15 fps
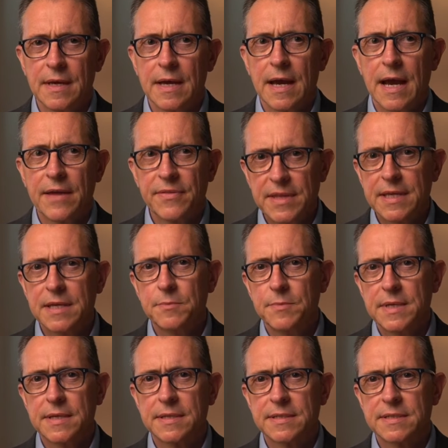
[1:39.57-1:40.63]
I think it
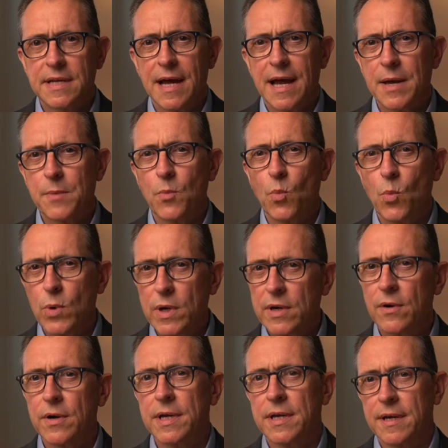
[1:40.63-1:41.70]
means I'm
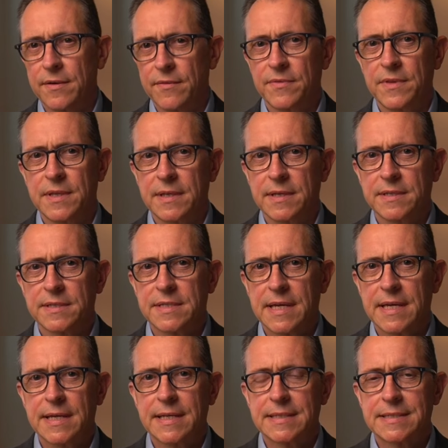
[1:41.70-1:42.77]
weary of this,
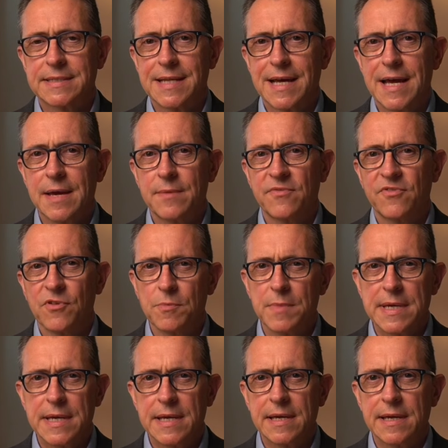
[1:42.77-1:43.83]
and it's time for
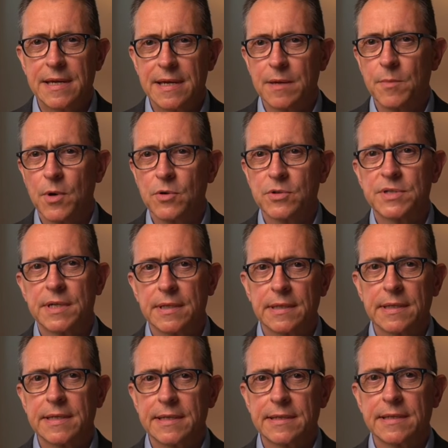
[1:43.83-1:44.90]
me,
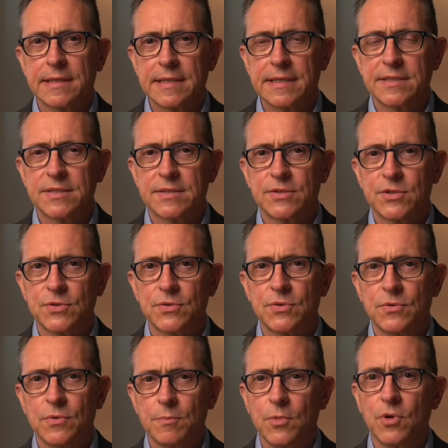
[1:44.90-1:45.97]
emotionally at least,
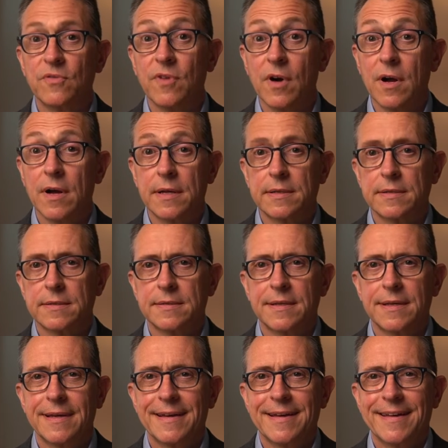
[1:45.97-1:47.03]
to move on.
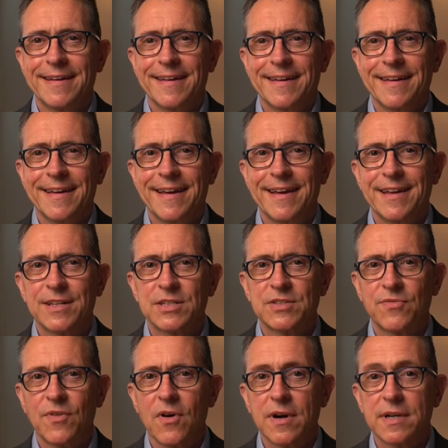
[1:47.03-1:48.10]
And as
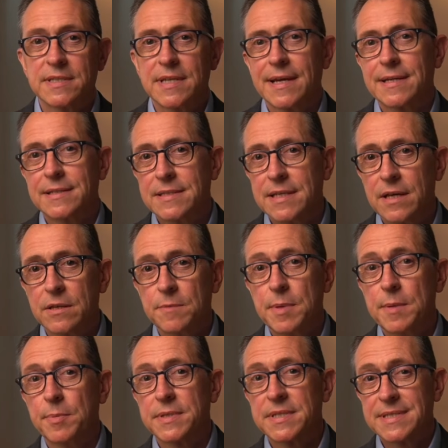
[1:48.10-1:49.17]
far as I can tell, the
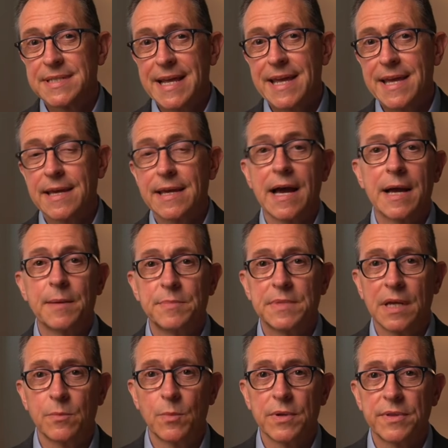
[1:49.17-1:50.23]
people saying I'm
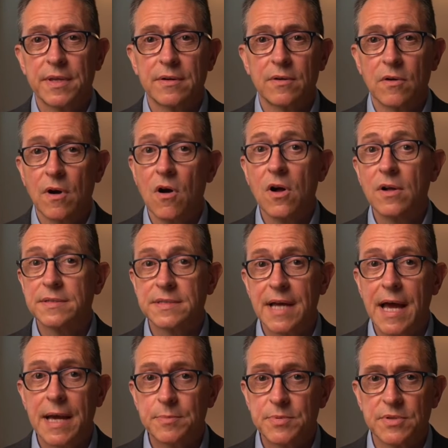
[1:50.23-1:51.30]
done with it are all
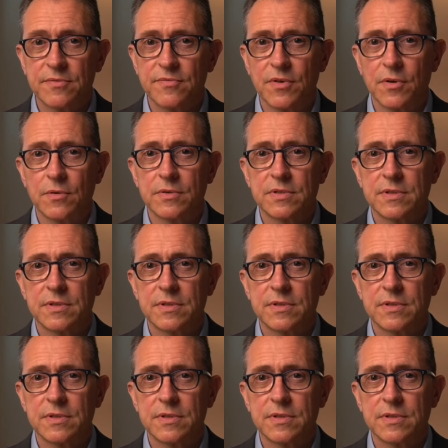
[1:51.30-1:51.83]
types of folks.